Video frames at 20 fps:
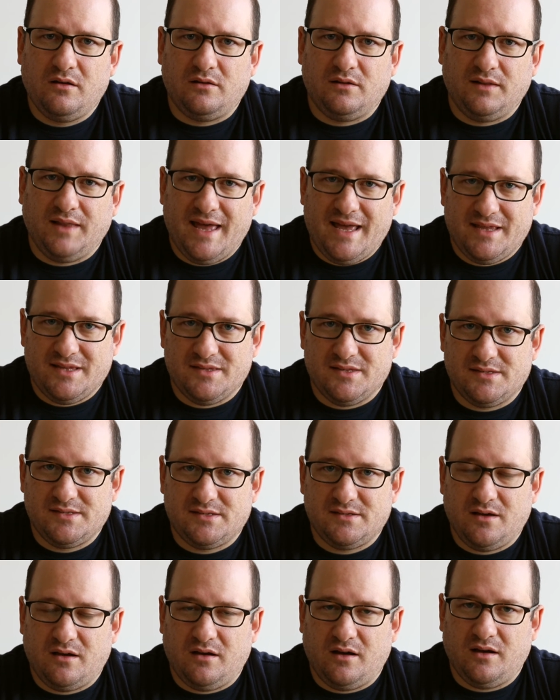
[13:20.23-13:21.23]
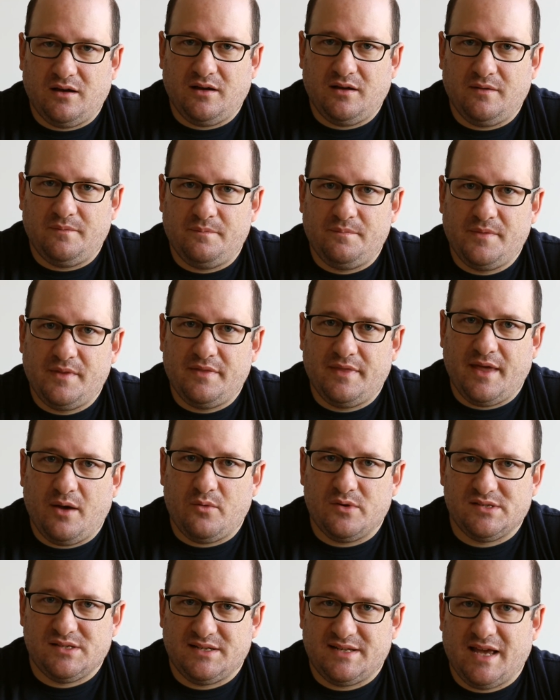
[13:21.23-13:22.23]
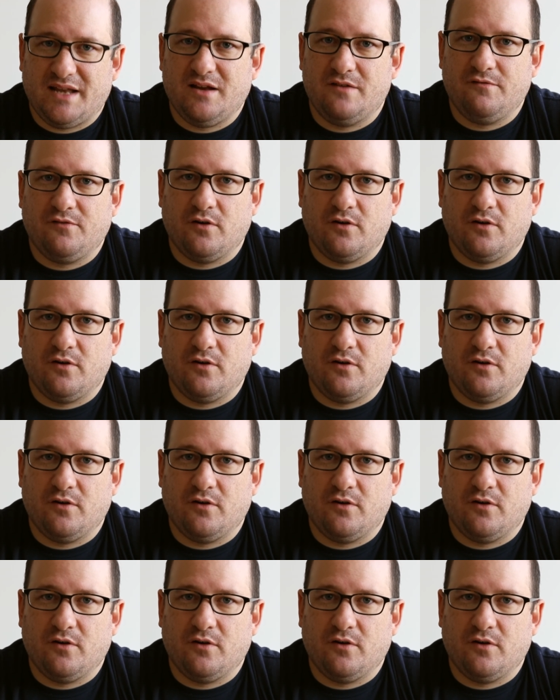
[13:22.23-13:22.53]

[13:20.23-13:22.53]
lens that was intended